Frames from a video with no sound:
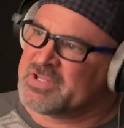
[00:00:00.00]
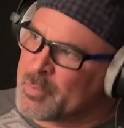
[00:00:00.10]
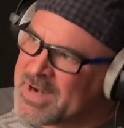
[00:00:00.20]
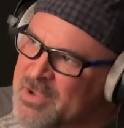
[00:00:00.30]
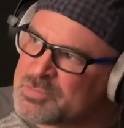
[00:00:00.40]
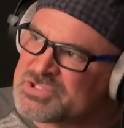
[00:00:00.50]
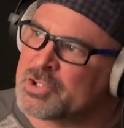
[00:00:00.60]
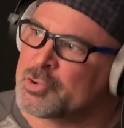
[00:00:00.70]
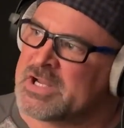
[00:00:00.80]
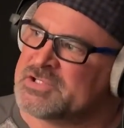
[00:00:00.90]
when I was in
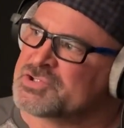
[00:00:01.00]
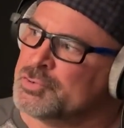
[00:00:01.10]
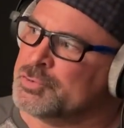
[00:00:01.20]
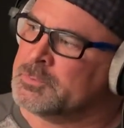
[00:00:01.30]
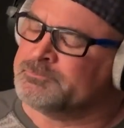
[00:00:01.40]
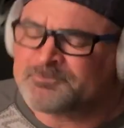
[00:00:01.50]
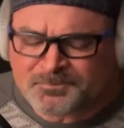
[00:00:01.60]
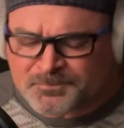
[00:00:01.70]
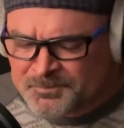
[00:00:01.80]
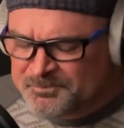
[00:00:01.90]
grade school,
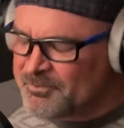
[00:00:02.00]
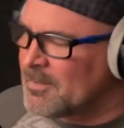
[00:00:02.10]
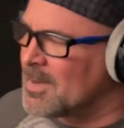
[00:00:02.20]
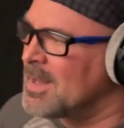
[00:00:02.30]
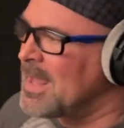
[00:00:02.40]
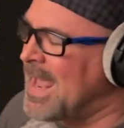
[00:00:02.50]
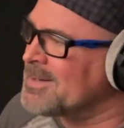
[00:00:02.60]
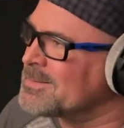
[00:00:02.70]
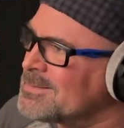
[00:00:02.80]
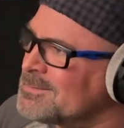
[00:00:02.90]

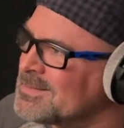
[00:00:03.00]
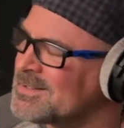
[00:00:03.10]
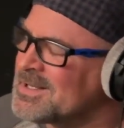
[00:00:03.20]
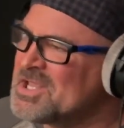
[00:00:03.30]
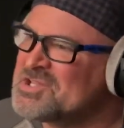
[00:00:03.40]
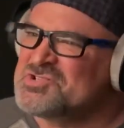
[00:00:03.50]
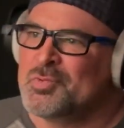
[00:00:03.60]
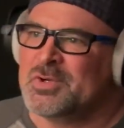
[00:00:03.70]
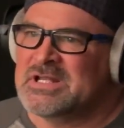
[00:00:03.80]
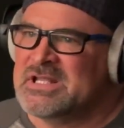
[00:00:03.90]
and kids
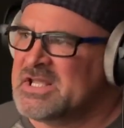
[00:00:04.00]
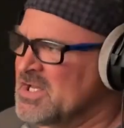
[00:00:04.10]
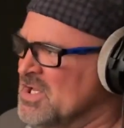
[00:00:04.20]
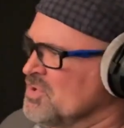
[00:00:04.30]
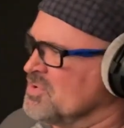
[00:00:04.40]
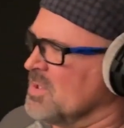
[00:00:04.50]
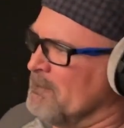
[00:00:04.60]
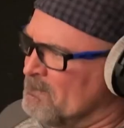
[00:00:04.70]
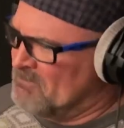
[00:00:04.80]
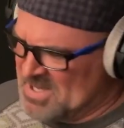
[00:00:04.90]
would get into
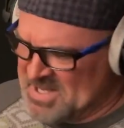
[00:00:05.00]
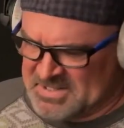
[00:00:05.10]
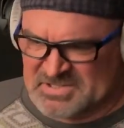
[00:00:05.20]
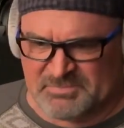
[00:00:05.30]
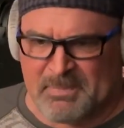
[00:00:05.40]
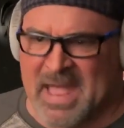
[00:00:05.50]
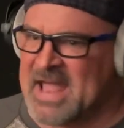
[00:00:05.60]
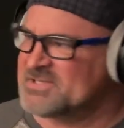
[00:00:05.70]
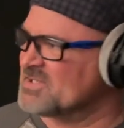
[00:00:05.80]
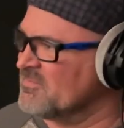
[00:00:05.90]
big
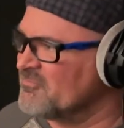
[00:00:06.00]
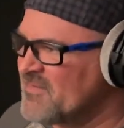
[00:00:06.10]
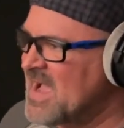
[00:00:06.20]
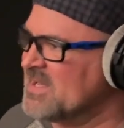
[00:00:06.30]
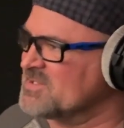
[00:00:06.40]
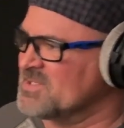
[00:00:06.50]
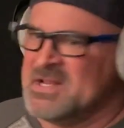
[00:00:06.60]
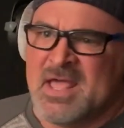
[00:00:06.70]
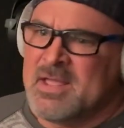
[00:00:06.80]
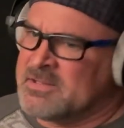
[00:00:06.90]
spats and fights and
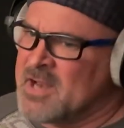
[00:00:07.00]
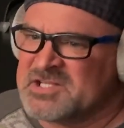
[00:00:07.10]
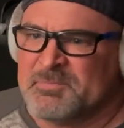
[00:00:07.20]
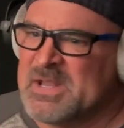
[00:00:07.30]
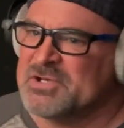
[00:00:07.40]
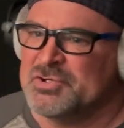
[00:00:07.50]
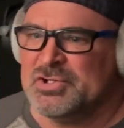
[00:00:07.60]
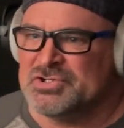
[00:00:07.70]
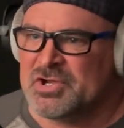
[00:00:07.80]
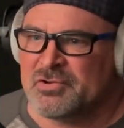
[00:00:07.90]
not speak to
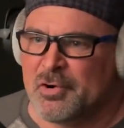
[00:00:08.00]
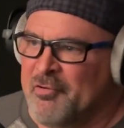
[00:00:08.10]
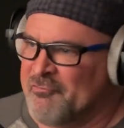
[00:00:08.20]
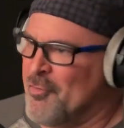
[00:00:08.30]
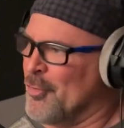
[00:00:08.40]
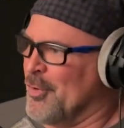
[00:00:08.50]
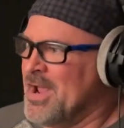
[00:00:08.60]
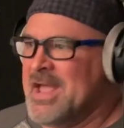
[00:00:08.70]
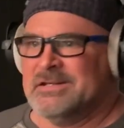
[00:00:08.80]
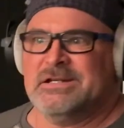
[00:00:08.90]
each other for
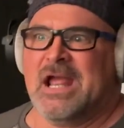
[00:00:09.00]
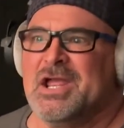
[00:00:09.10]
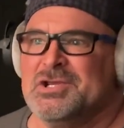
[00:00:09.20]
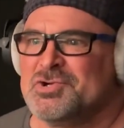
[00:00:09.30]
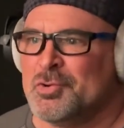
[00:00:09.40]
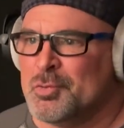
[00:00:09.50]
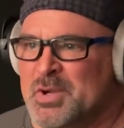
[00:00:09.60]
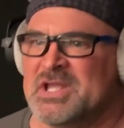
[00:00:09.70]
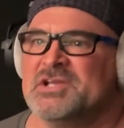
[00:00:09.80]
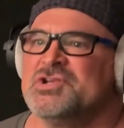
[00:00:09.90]
days or
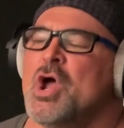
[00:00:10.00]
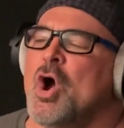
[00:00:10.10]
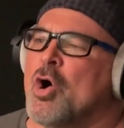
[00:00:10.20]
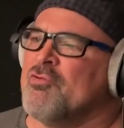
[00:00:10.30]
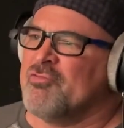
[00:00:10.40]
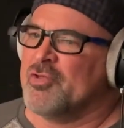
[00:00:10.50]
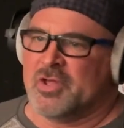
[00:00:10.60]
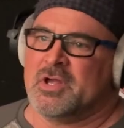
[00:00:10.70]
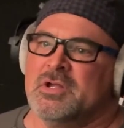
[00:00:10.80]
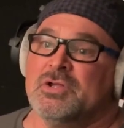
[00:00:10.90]
weeks over
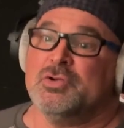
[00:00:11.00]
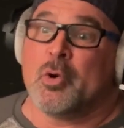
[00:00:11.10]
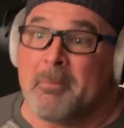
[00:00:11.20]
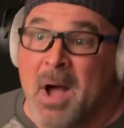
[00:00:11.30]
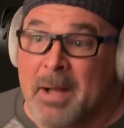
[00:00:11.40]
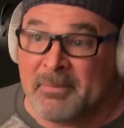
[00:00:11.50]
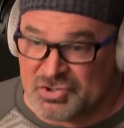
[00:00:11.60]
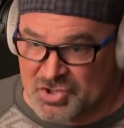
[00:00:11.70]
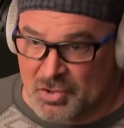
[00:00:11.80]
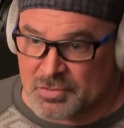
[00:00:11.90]
the your mama
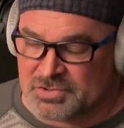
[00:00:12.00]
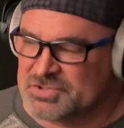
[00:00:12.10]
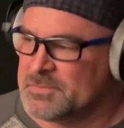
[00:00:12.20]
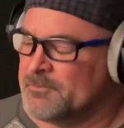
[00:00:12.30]
jokes.